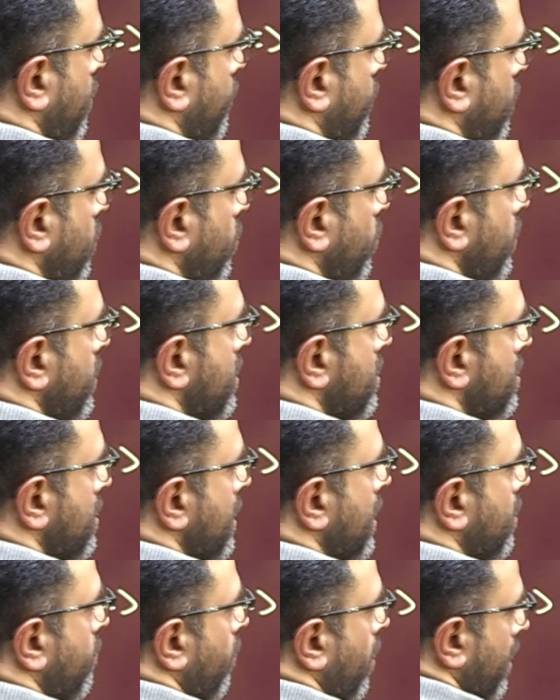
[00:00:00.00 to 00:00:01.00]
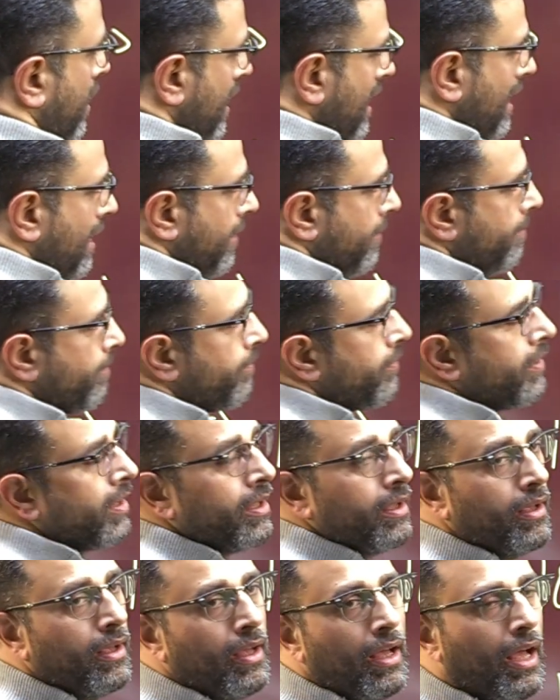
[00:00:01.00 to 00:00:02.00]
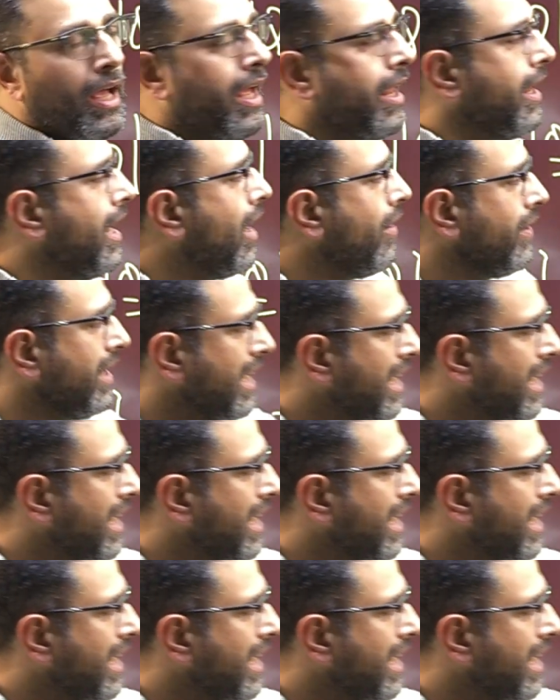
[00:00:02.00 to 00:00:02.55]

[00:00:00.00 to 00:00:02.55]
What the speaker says: of Q is equal E. Now